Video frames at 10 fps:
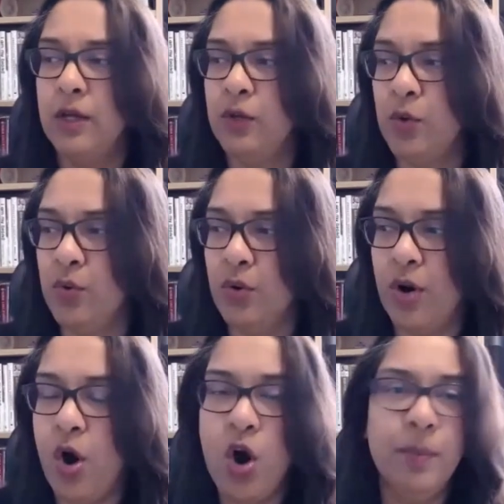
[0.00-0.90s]

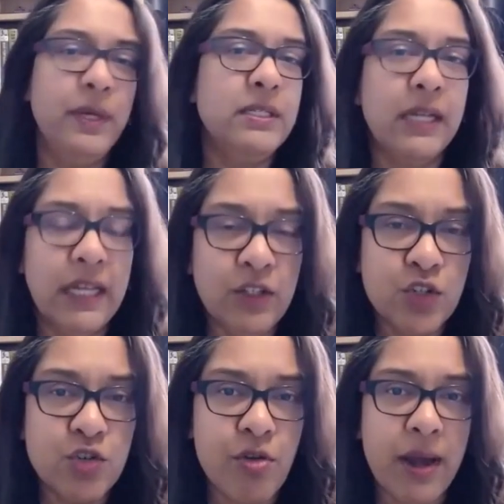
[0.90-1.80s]
your hobbies and
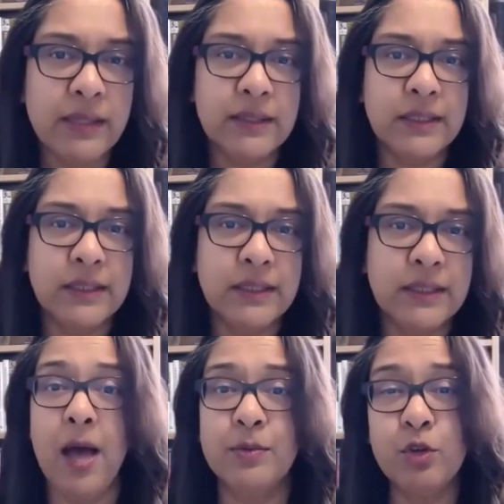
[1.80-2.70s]
interests,
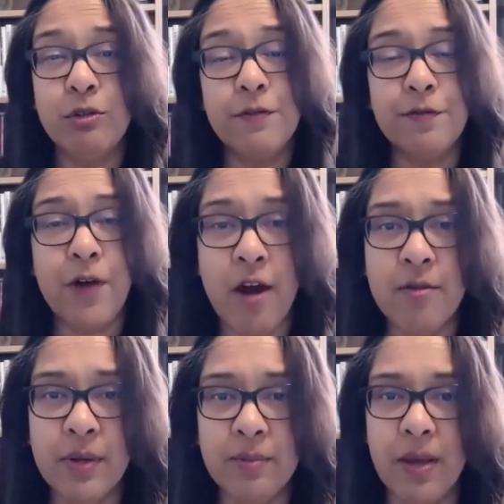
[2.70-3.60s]
perhaps your
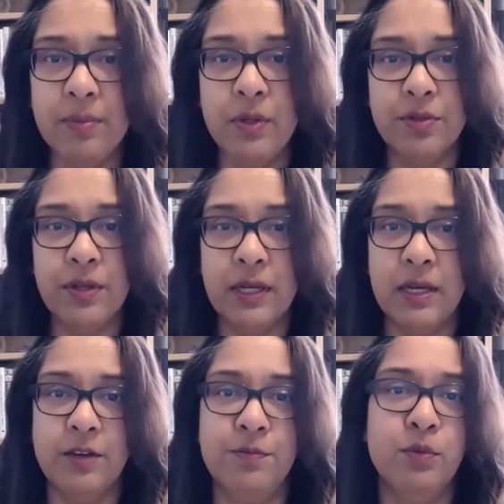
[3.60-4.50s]
environment. Maybe you're
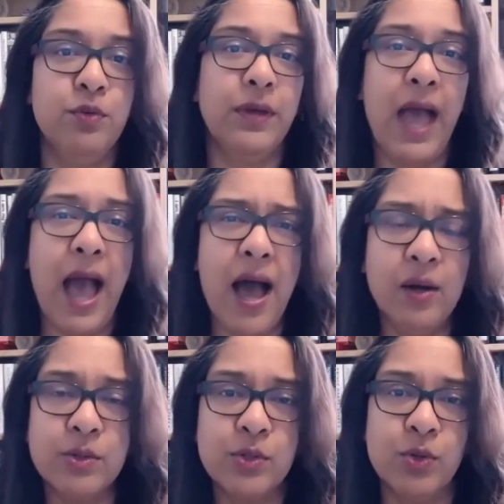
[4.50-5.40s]
thinking of moving
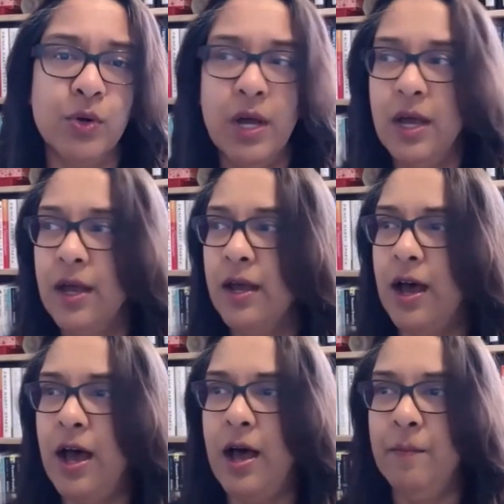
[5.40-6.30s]
house or
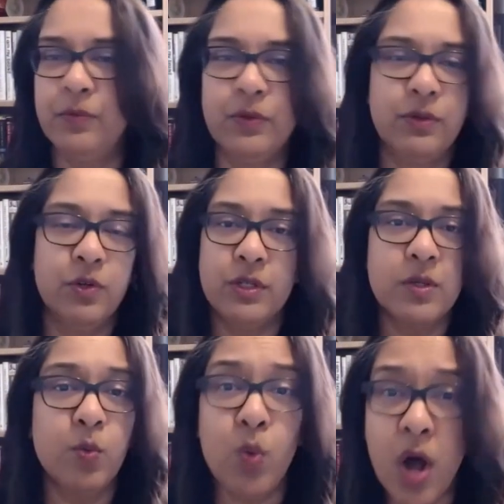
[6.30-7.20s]
um, doing
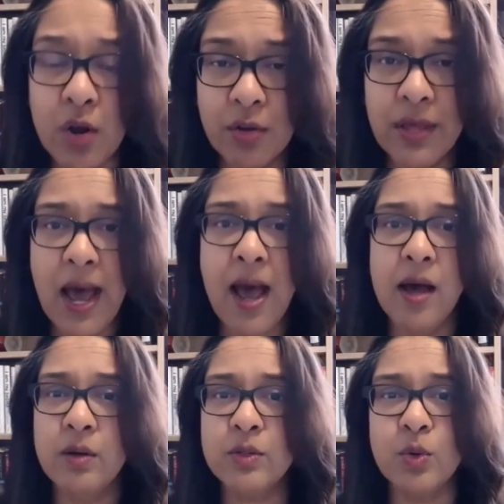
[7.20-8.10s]
some work on the
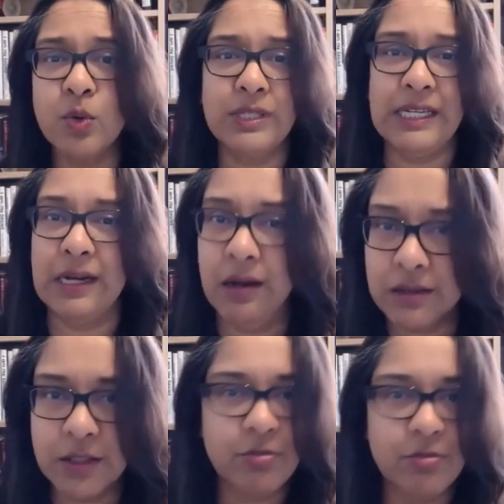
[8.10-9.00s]
house or
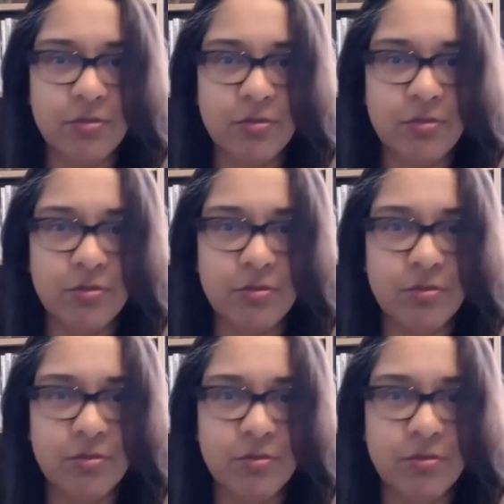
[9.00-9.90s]
decluttering or
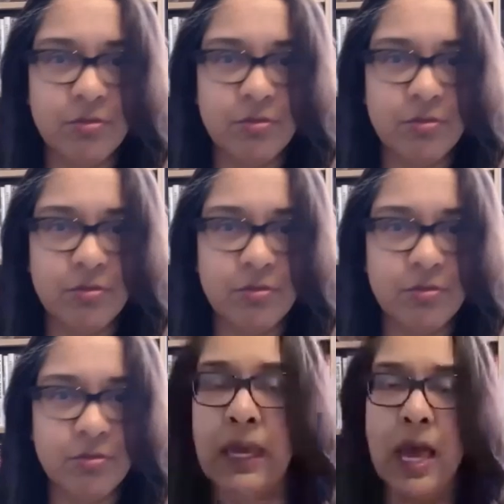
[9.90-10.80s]
whatever it might be.
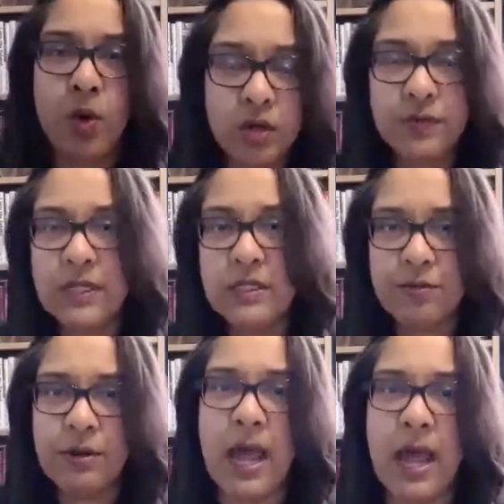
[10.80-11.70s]
All of these
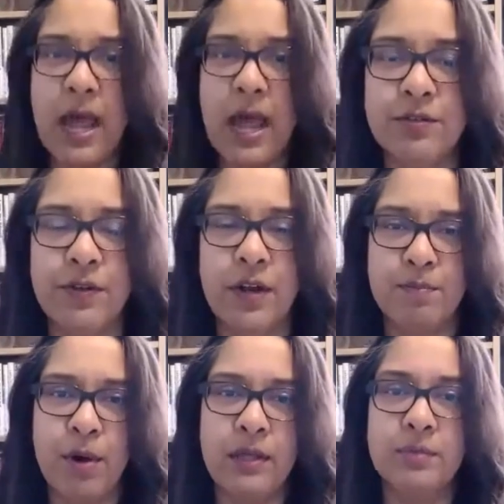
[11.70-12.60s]
different areas, if you
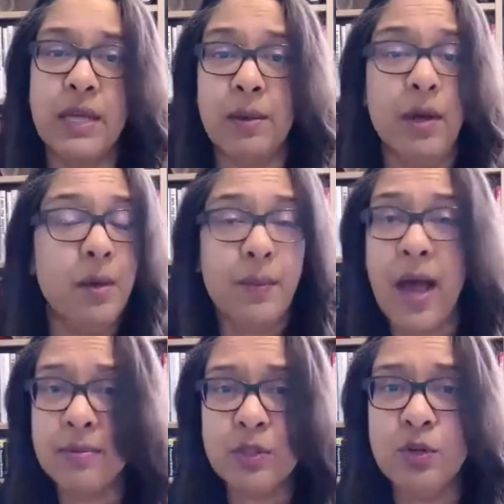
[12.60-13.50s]
like, break them down.
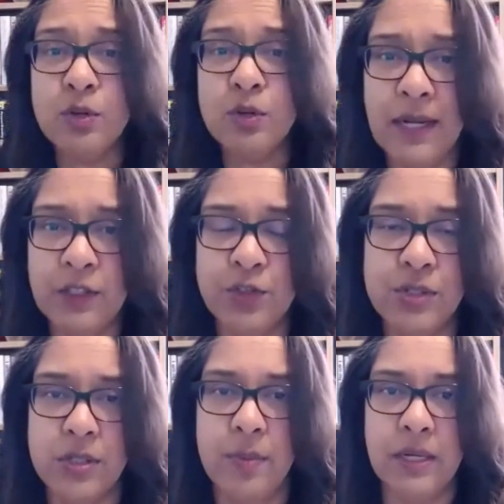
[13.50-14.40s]
Perhaps your financial
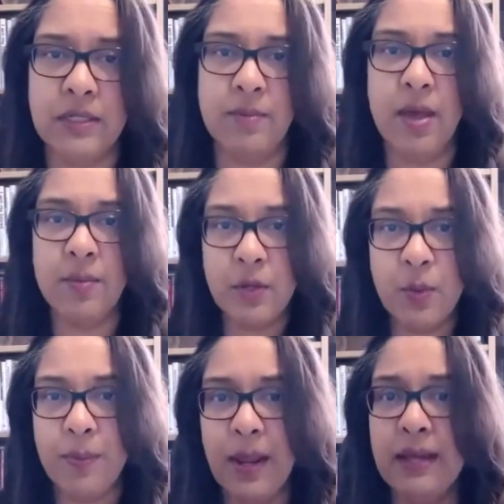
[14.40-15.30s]
stability. Maybe you
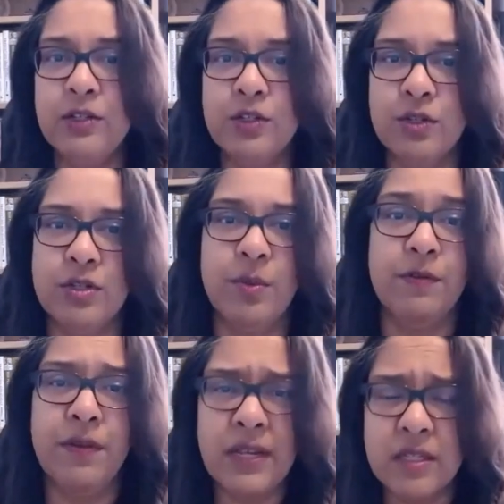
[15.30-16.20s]
were planning to do some
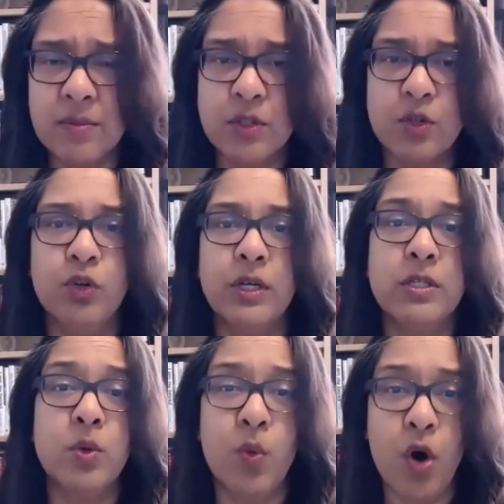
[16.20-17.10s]
investments or look
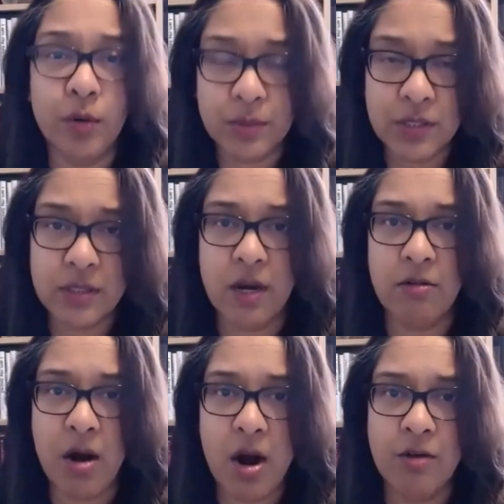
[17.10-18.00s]
into what options
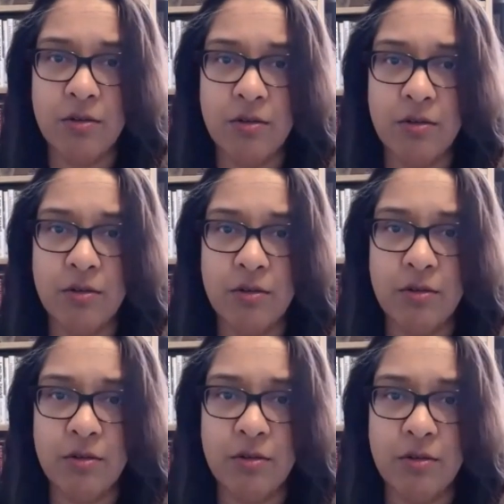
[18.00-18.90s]
there are, or
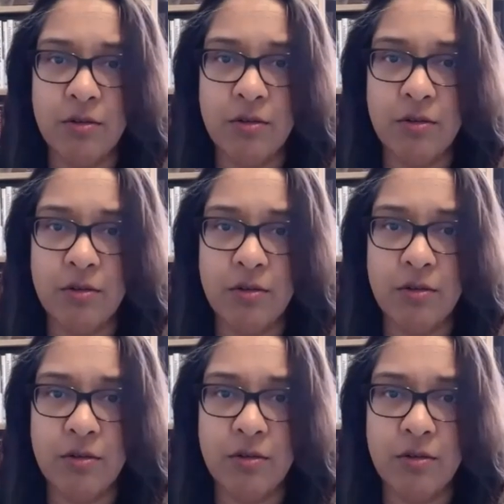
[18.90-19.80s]
you know,
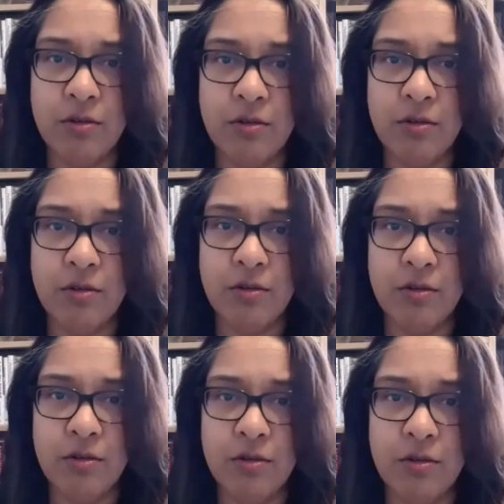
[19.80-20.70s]
setting up an
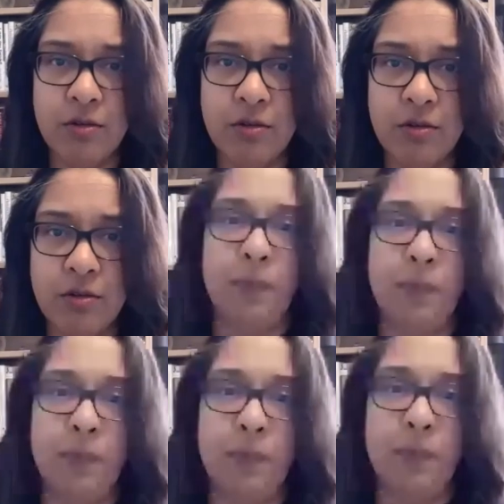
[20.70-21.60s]
ISA or looking at your
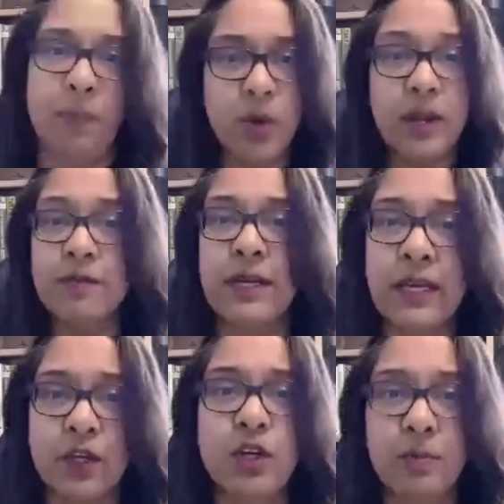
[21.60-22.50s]
pension or whatever
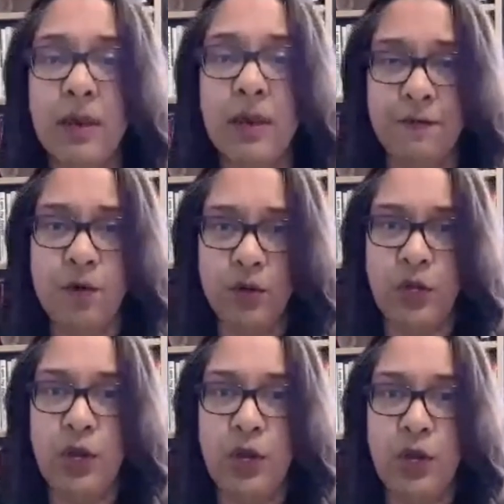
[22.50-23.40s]
it could be for
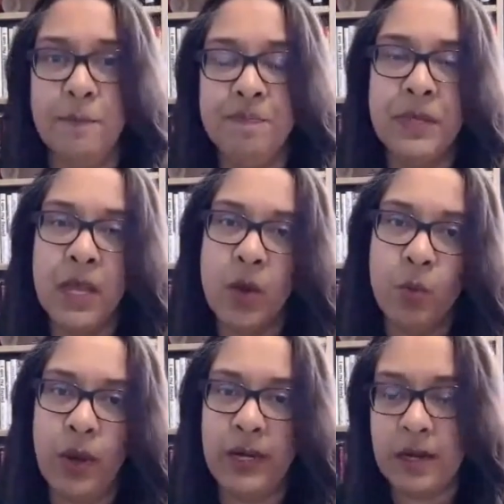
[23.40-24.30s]
you
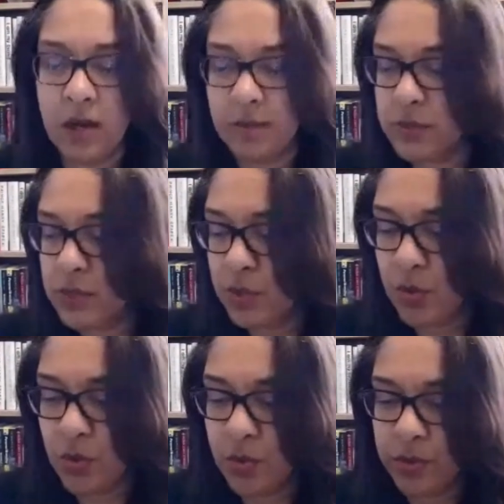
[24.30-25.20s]
when it comes to
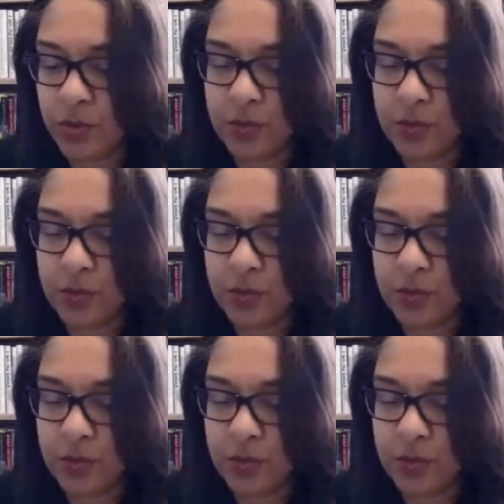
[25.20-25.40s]
your your